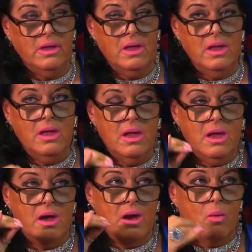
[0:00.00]
Mm-hmm.
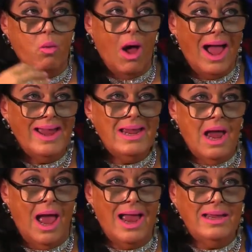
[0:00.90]
Why
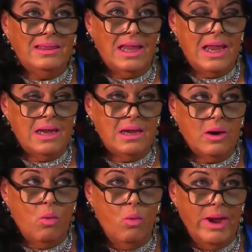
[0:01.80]
I think
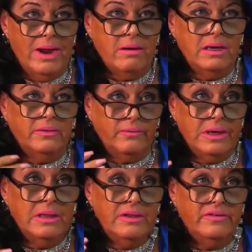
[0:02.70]
where it
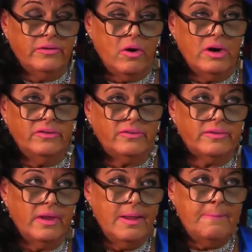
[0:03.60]
really
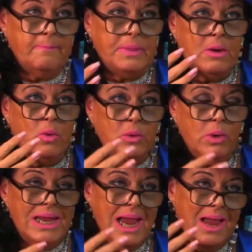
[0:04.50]
starts when
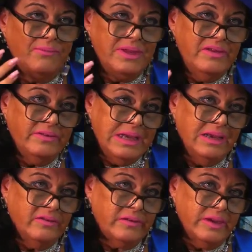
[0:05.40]
we have these
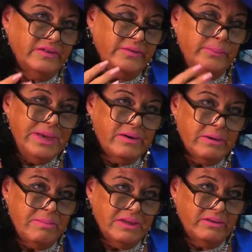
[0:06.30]
kids
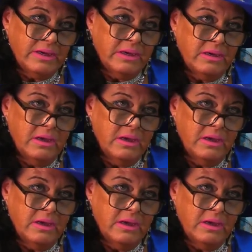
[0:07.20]
experimenting